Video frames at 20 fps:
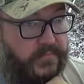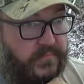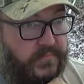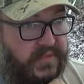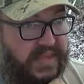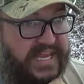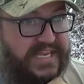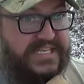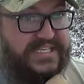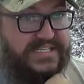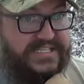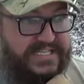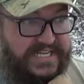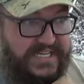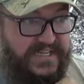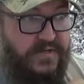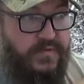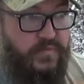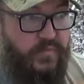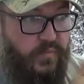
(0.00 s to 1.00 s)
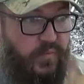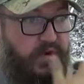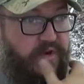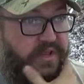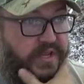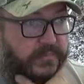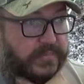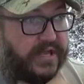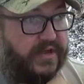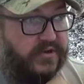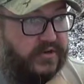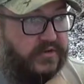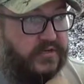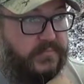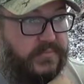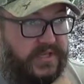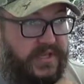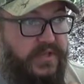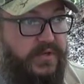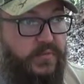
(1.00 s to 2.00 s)
he didn't want to come out here to
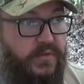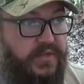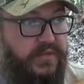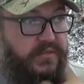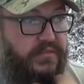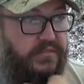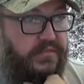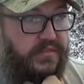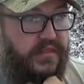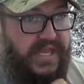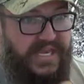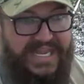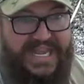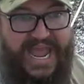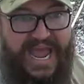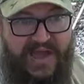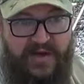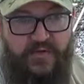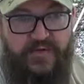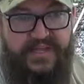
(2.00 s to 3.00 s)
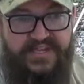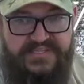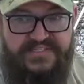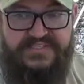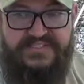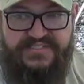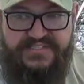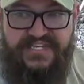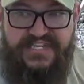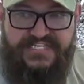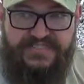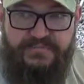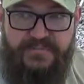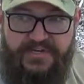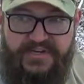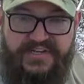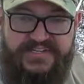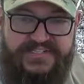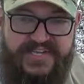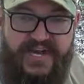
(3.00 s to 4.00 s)
begin with, and now he's
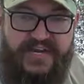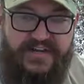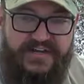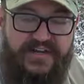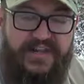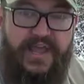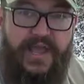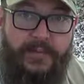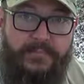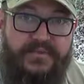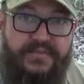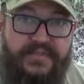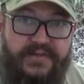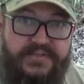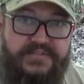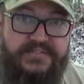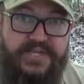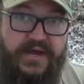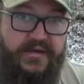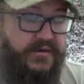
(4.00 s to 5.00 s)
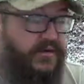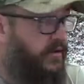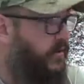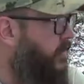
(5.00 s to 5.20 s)
pretty excited and happy that he's out here.